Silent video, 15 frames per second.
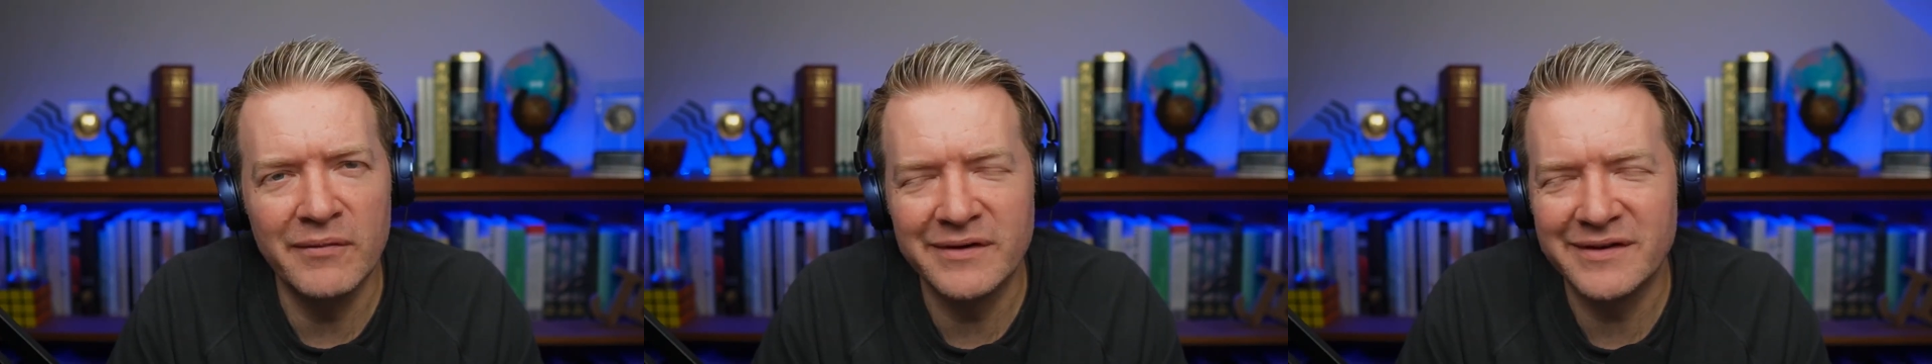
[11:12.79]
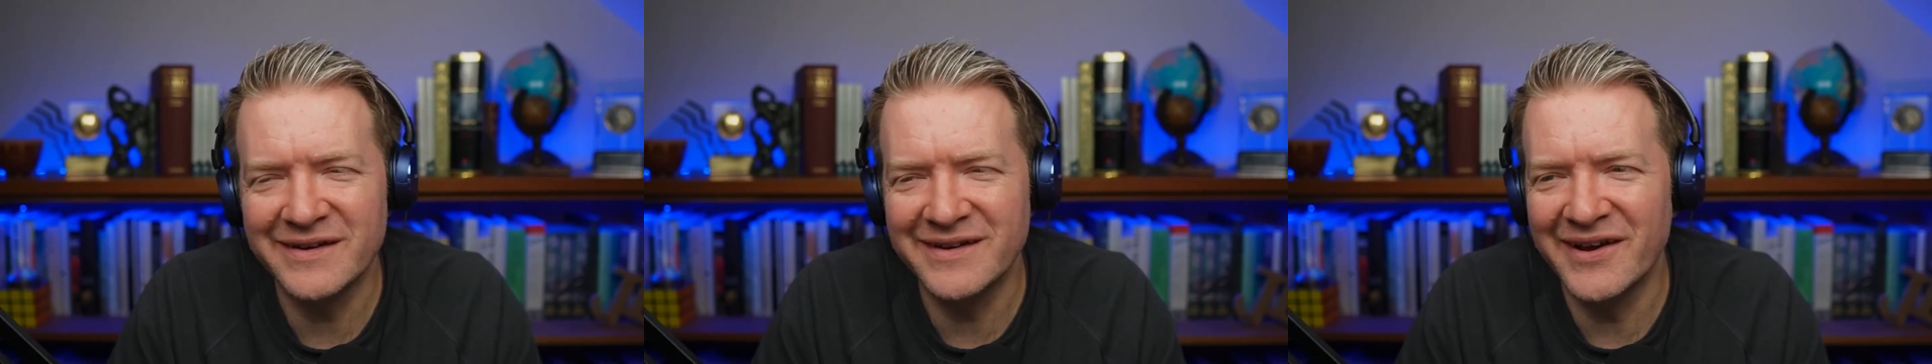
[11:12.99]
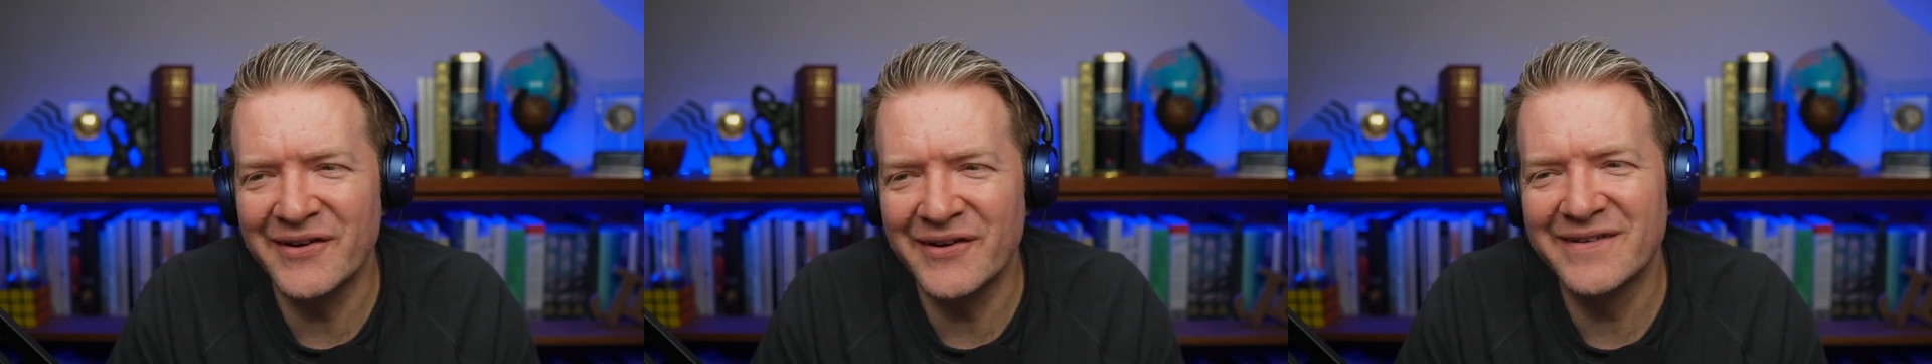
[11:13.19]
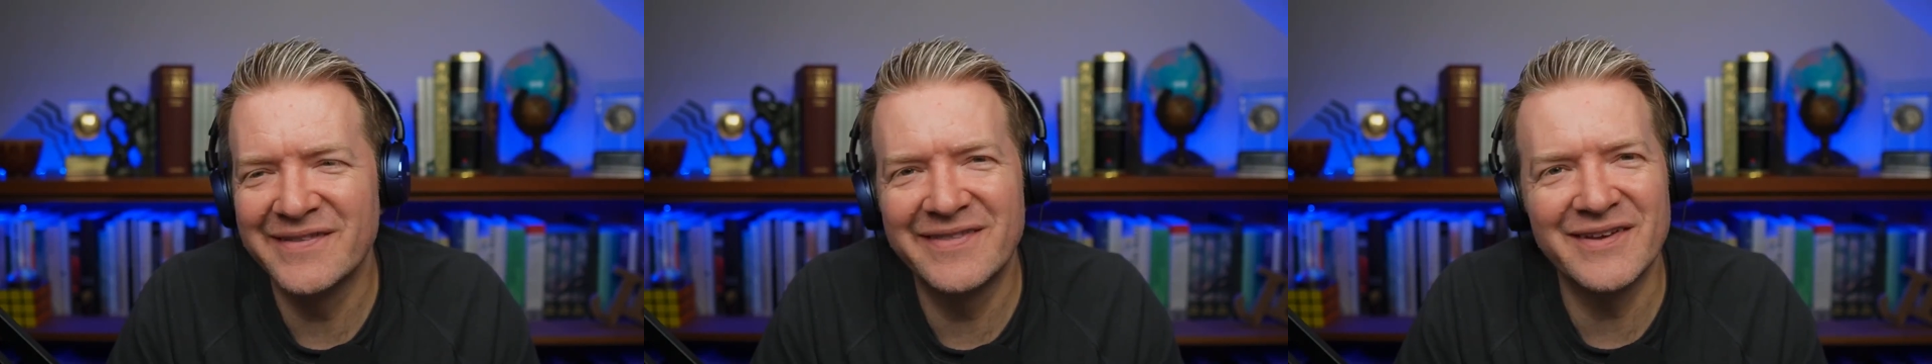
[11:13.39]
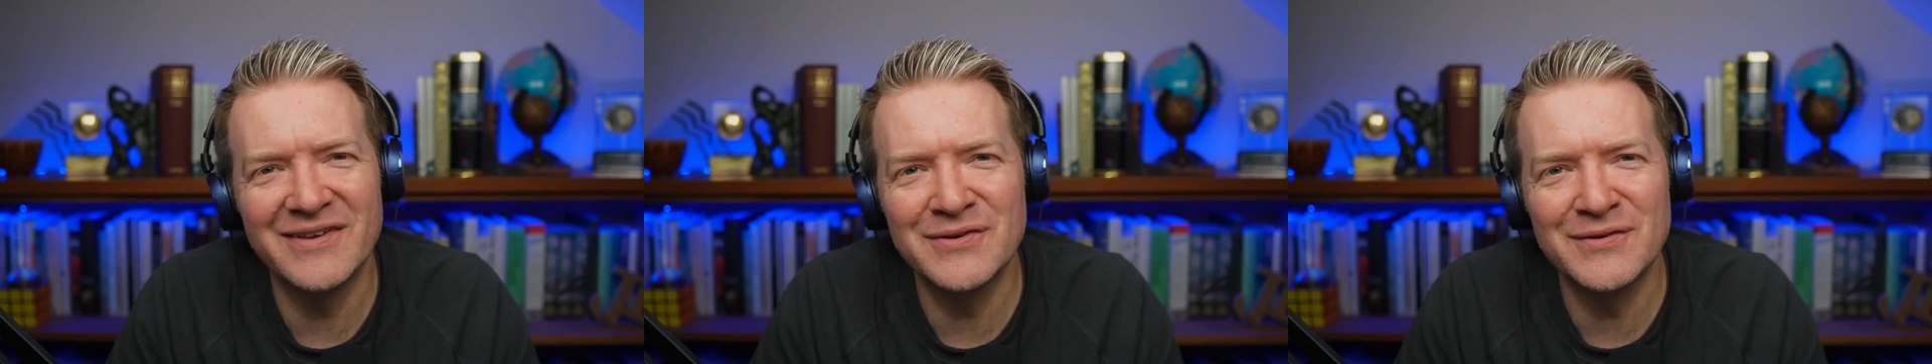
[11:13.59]

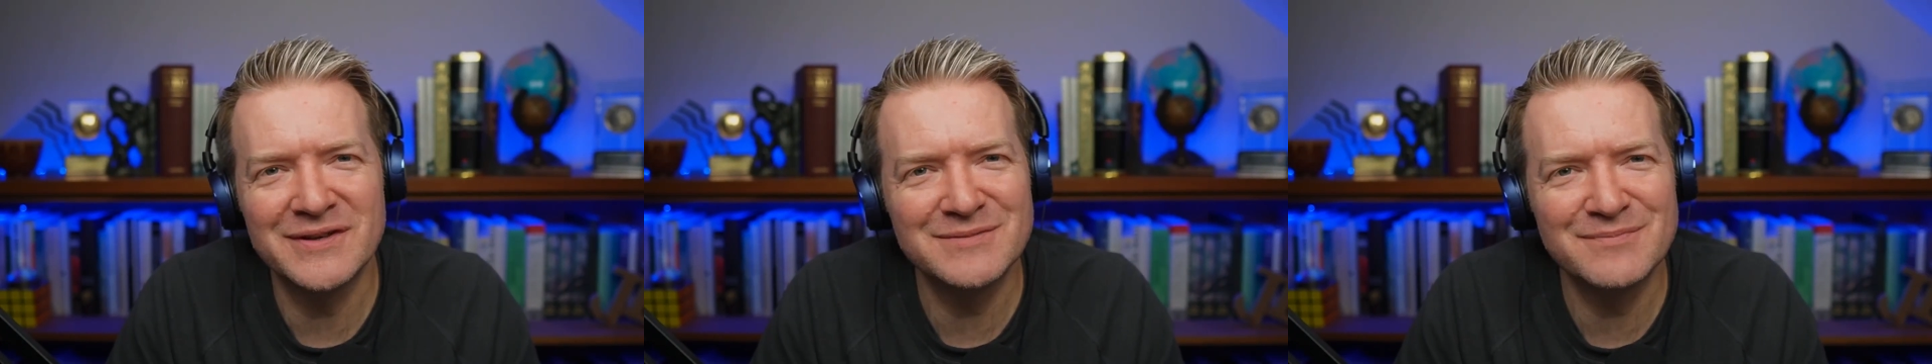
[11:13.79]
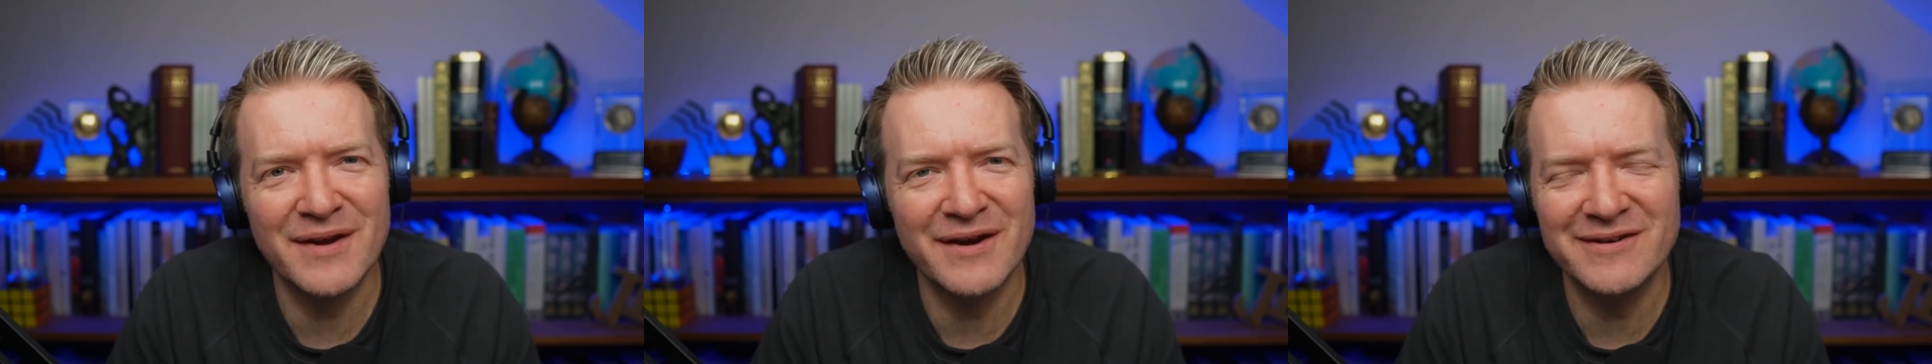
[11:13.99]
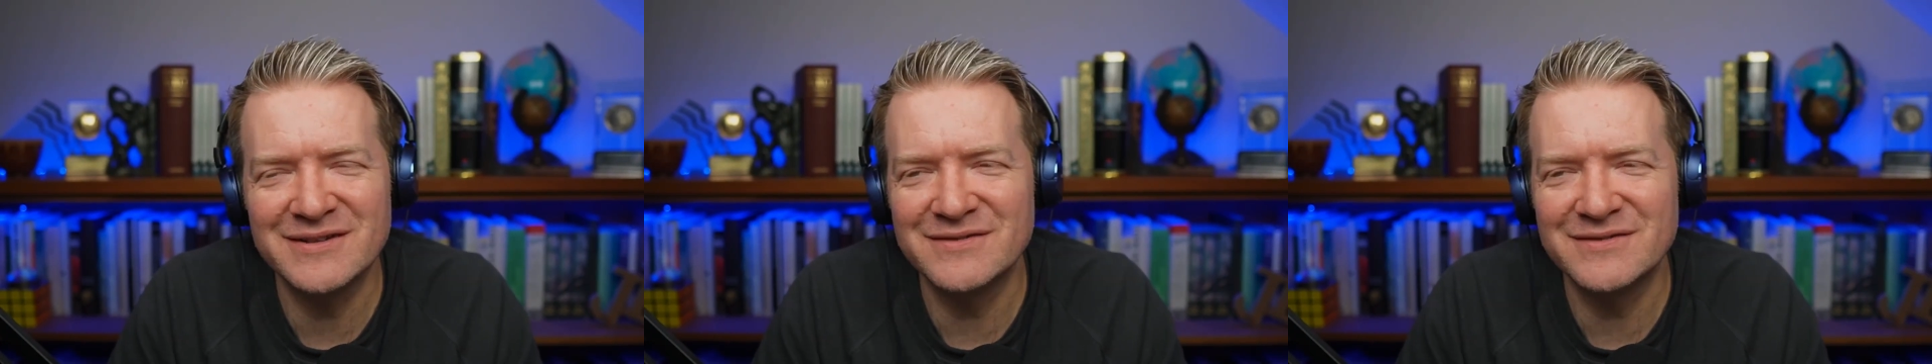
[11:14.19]
that you experience